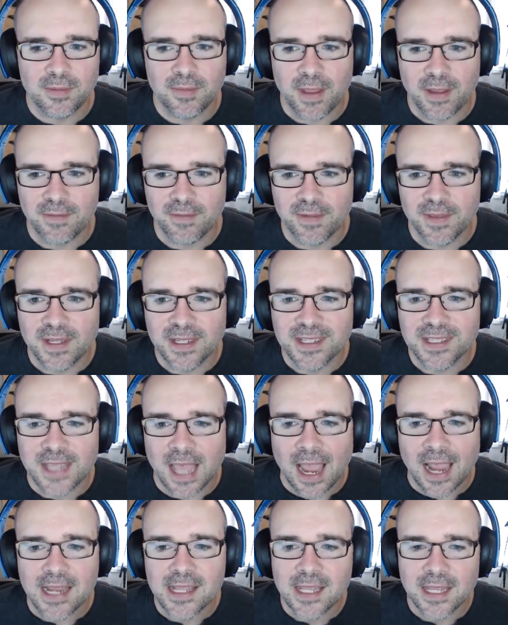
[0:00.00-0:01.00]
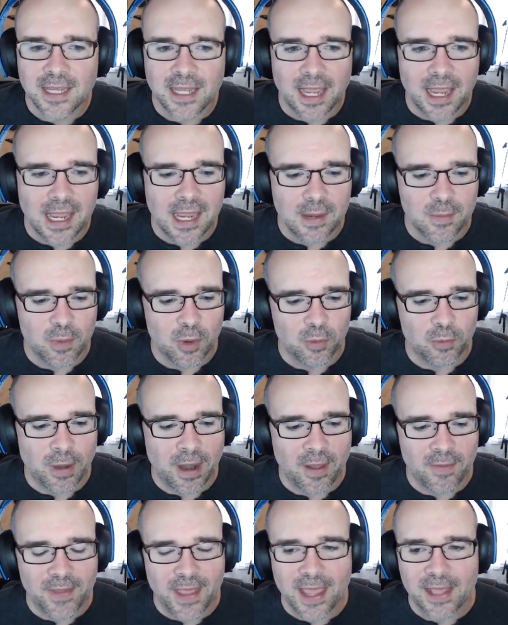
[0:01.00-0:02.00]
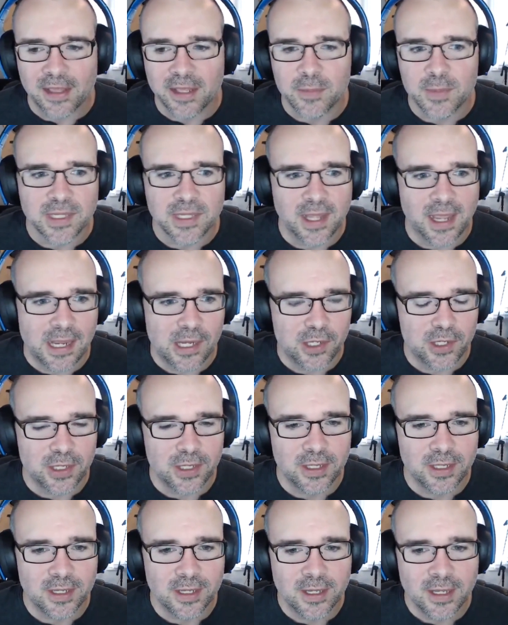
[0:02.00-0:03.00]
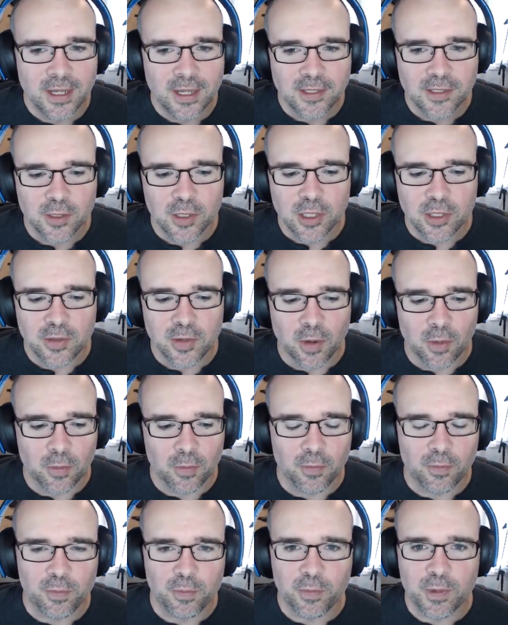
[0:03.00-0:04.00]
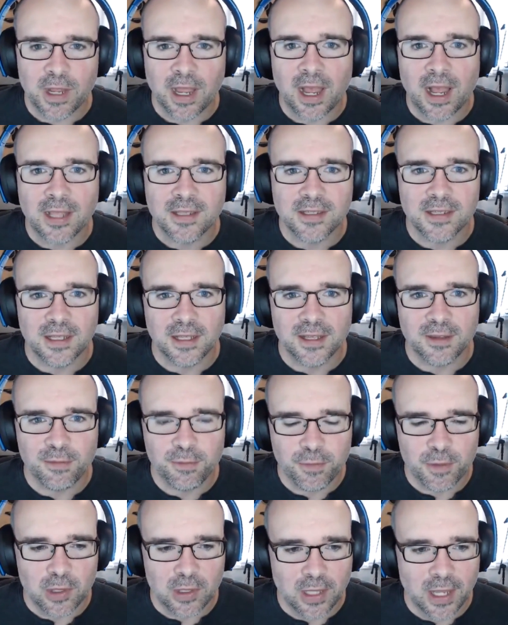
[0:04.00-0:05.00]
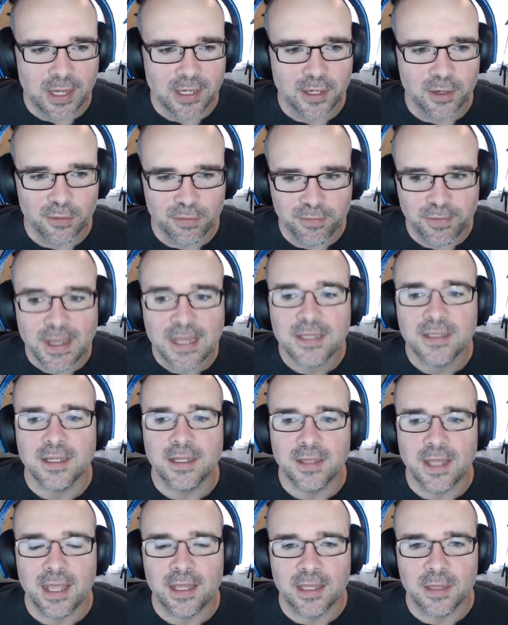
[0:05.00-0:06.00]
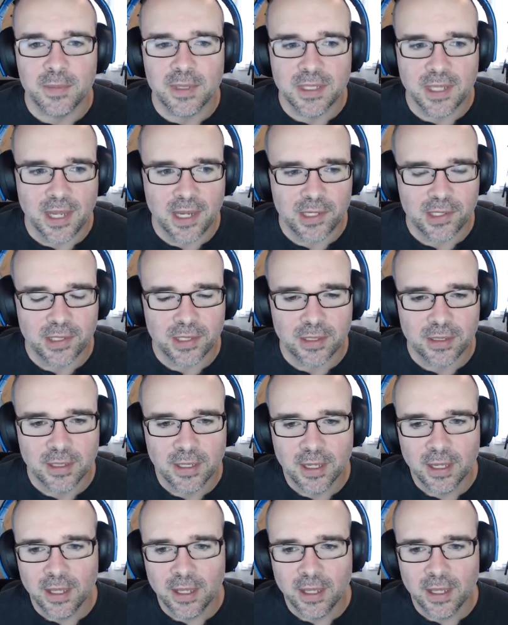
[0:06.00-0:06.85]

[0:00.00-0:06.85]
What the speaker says: they've designed the game around that limitation, so you don't constantly feel like you're facing that limitation.